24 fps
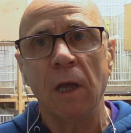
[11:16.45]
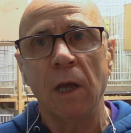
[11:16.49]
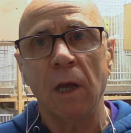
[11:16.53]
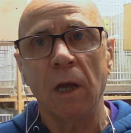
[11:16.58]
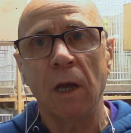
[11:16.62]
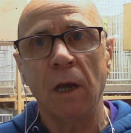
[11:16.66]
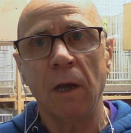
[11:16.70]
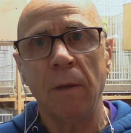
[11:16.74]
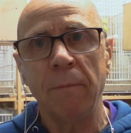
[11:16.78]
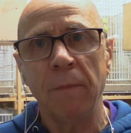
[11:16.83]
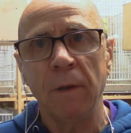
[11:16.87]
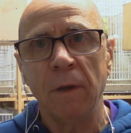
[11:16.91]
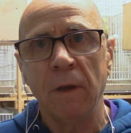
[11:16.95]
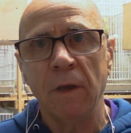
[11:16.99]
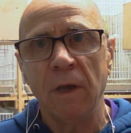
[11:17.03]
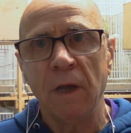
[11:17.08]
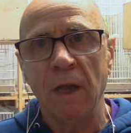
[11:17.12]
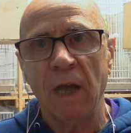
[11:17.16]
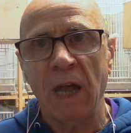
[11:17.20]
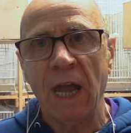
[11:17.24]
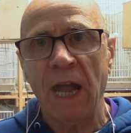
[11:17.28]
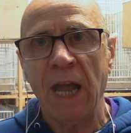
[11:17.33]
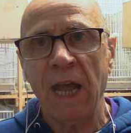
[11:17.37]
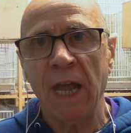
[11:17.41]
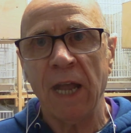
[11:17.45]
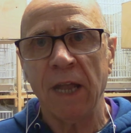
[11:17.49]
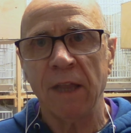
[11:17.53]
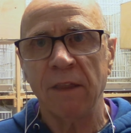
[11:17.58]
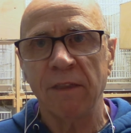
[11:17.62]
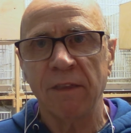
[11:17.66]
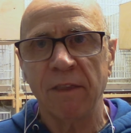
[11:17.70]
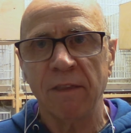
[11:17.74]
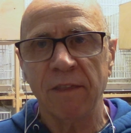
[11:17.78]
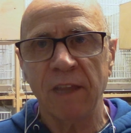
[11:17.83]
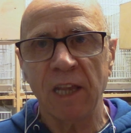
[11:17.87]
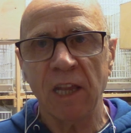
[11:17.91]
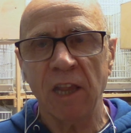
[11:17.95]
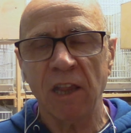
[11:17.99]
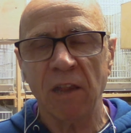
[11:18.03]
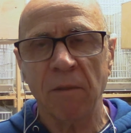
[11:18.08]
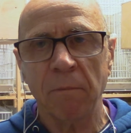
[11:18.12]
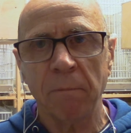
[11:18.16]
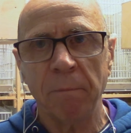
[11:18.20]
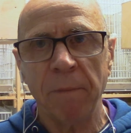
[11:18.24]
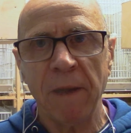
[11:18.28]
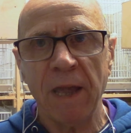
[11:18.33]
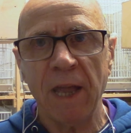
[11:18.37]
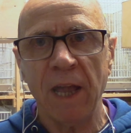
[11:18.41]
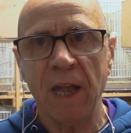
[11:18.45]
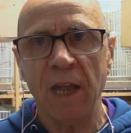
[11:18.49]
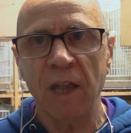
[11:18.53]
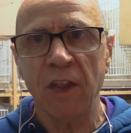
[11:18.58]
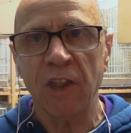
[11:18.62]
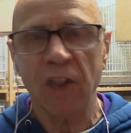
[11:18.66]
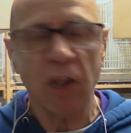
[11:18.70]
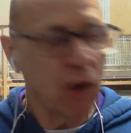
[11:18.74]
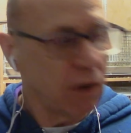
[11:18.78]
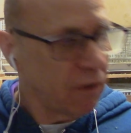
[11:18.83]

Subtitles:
And this pair so